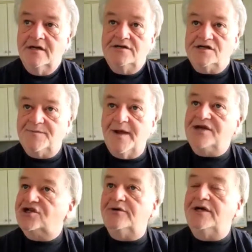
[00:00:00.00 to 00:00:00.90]
Just make
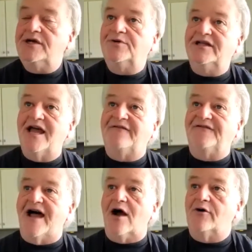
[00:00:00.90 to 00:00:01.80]
sure when you put that
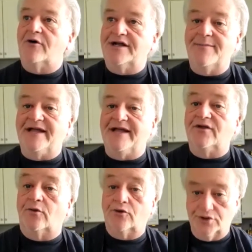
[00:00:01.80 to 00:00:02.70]
flour in to make
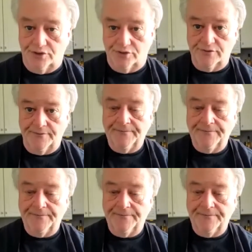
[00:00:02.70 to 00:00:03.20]
the roux,